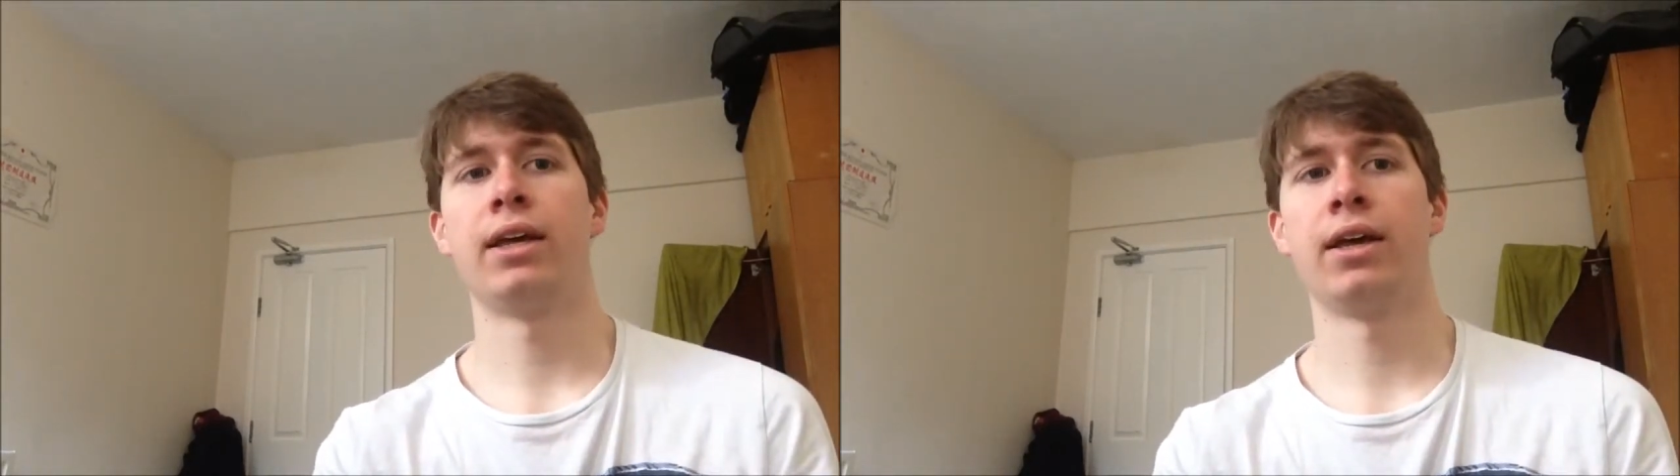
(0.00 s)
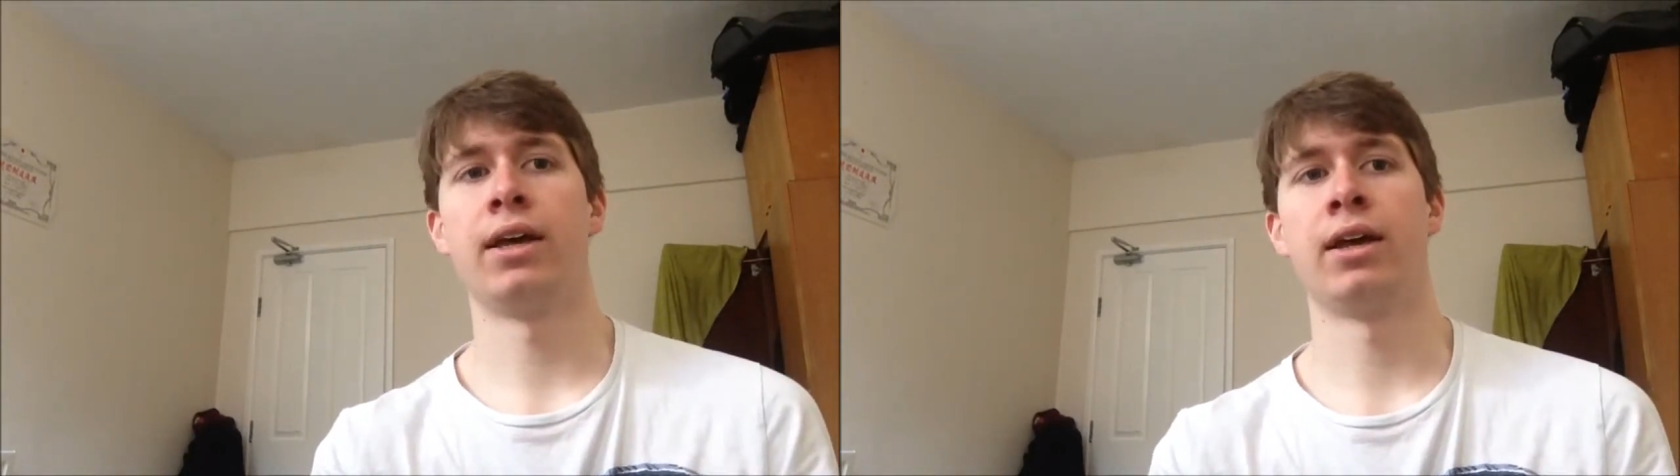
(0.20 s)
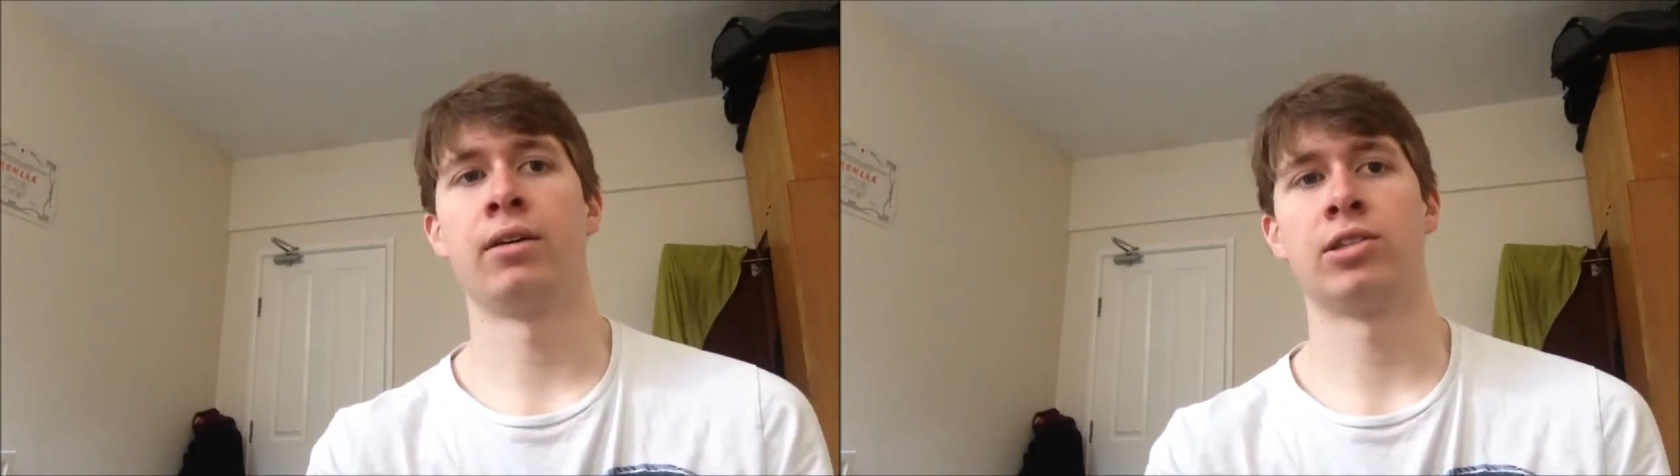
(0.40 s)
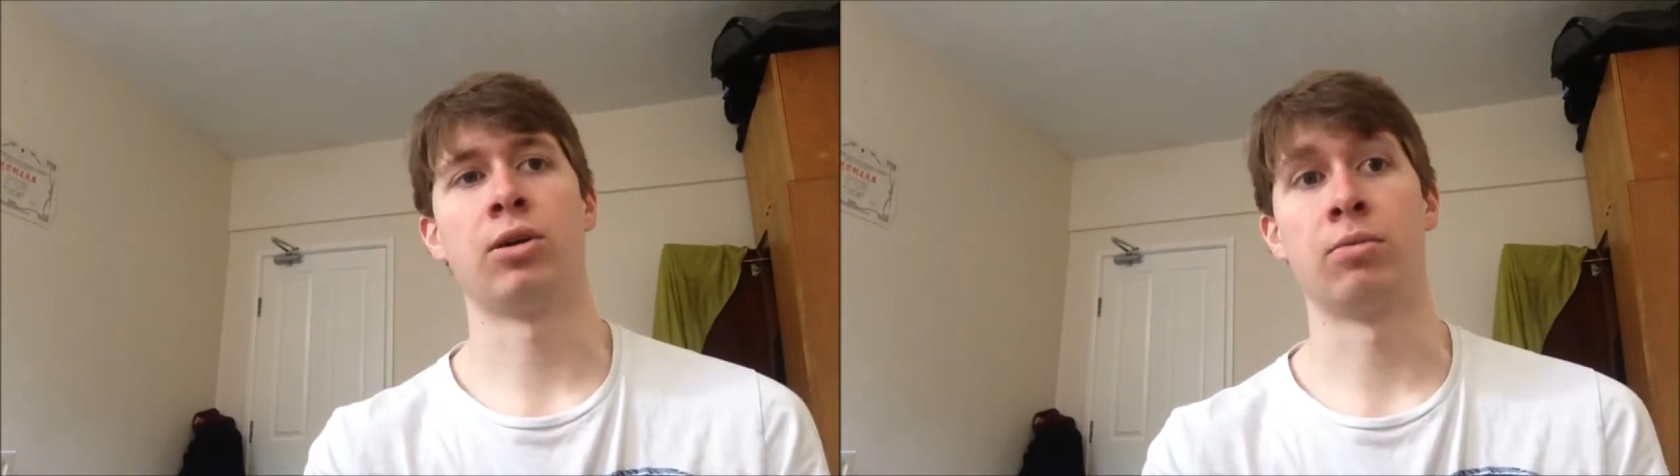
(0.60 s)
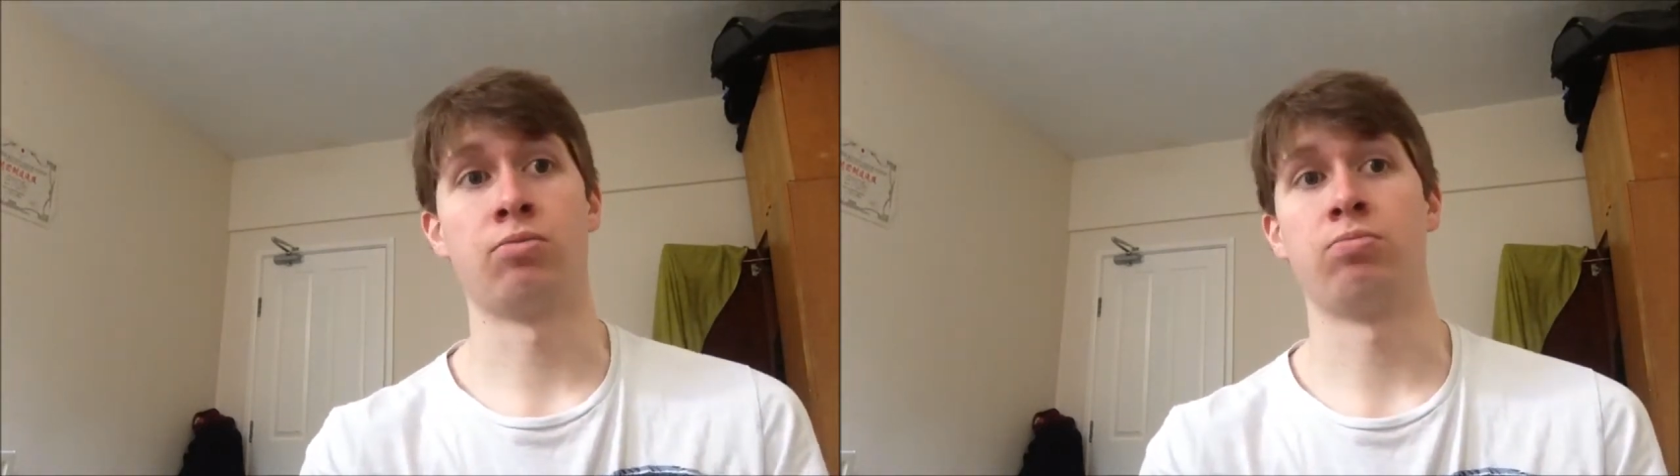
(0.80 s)

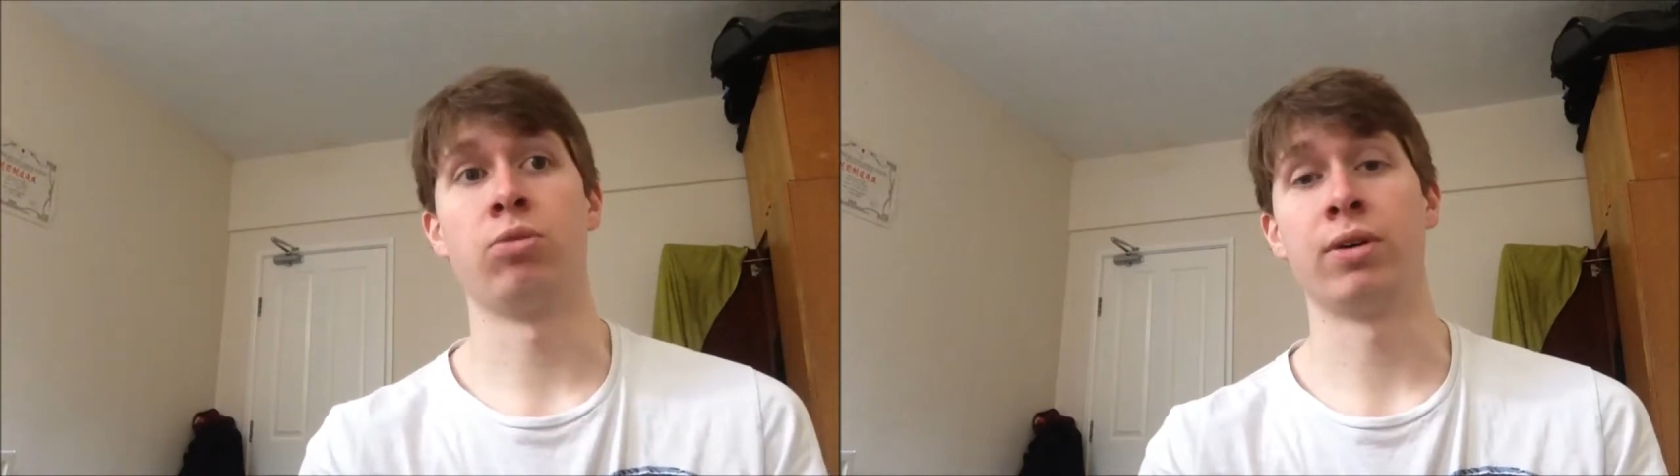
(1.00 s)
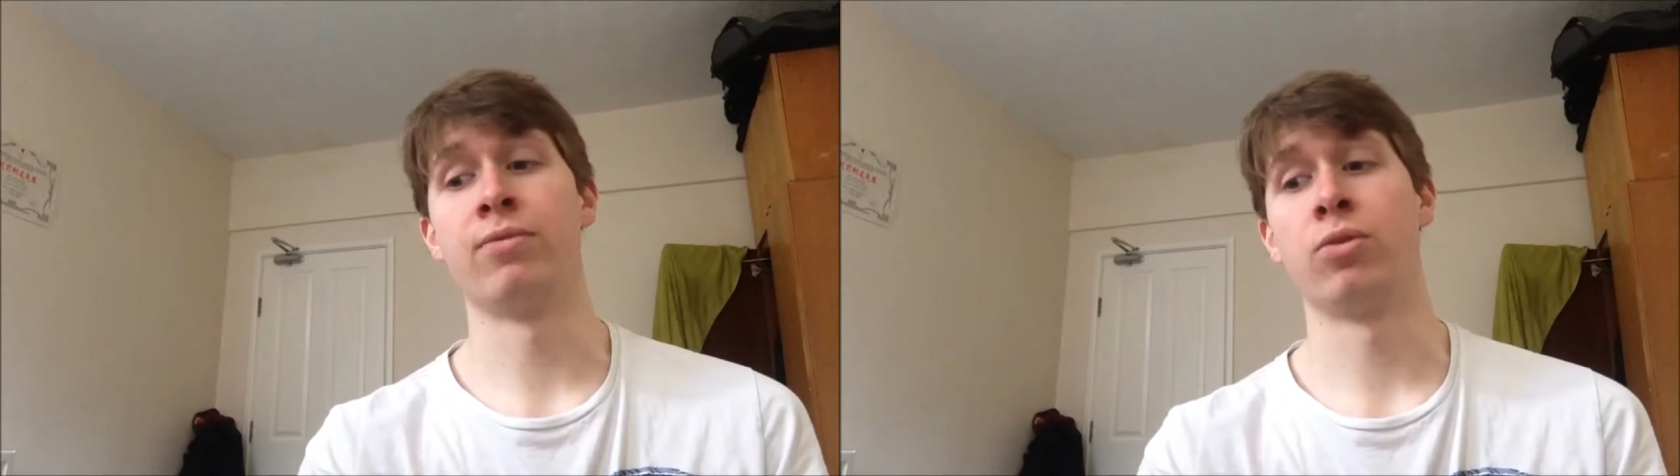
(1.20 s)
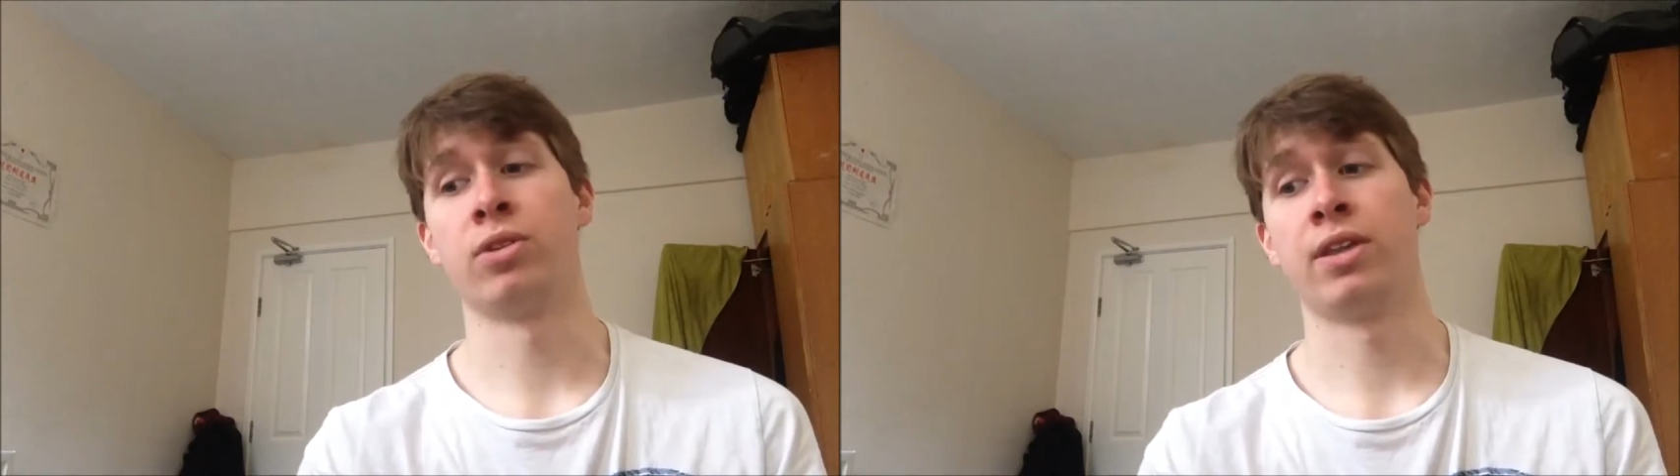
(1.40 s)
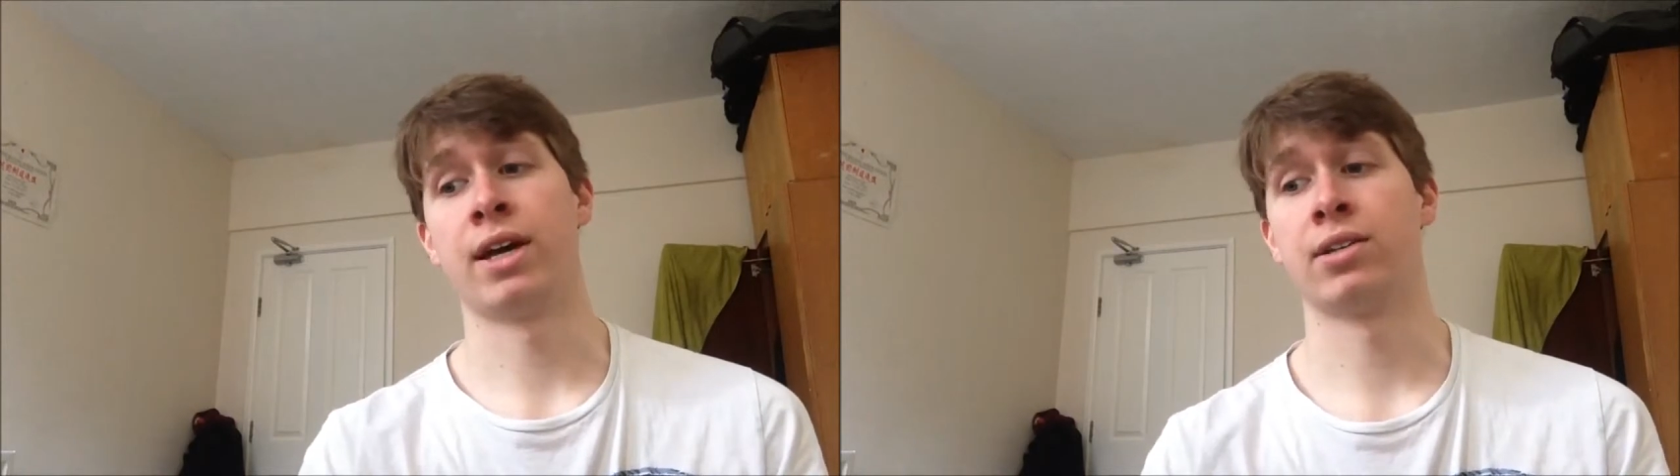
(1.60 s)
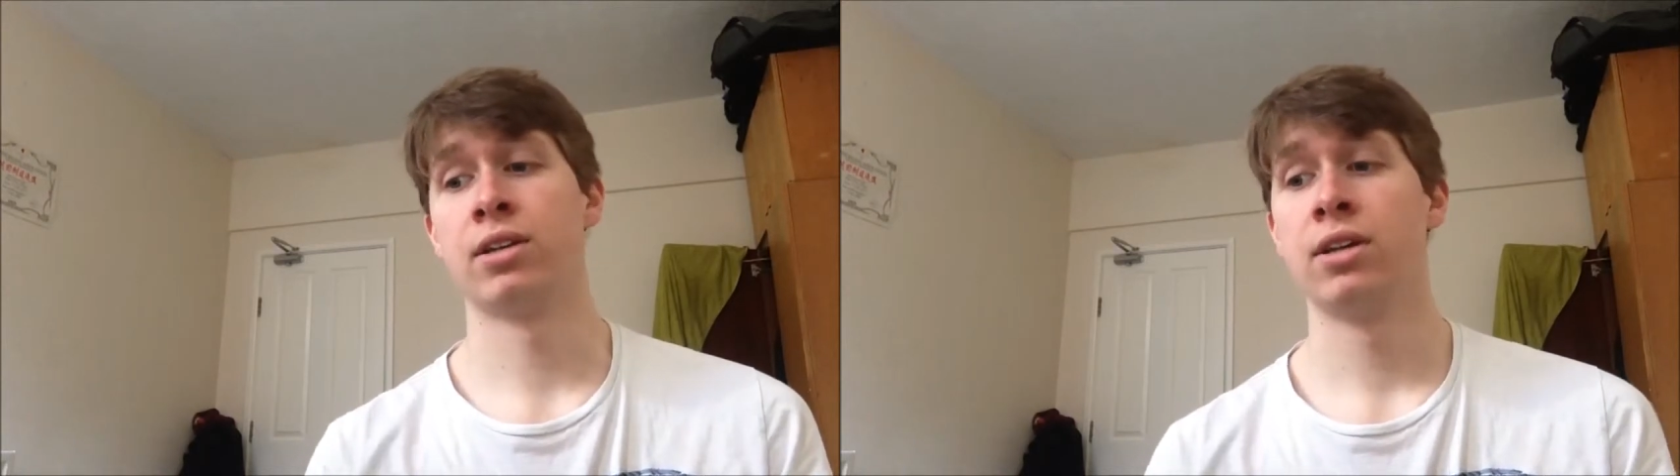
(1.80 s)
so I'm looking forward to that.